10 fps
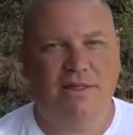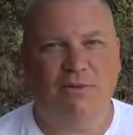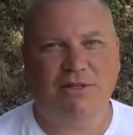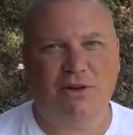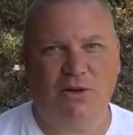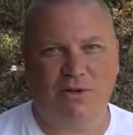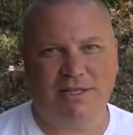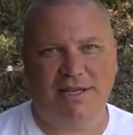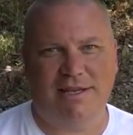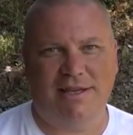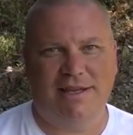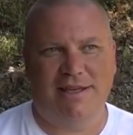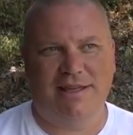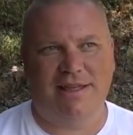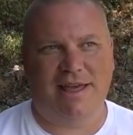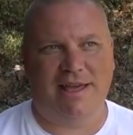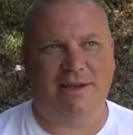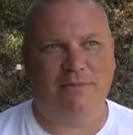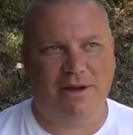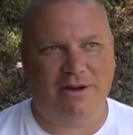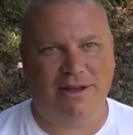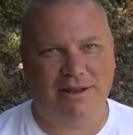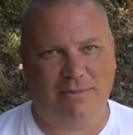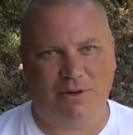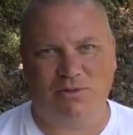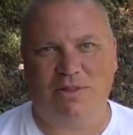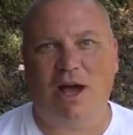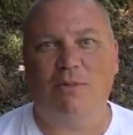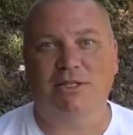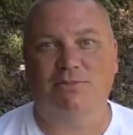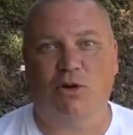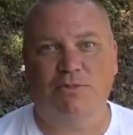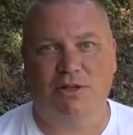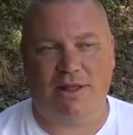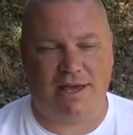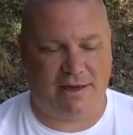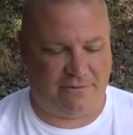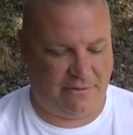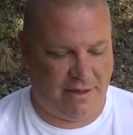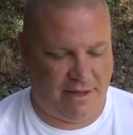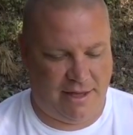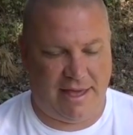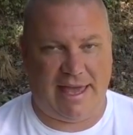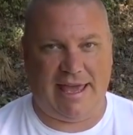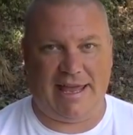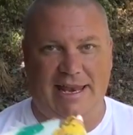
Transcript: Then we start noticing and comparing diapers with how much absorption they have.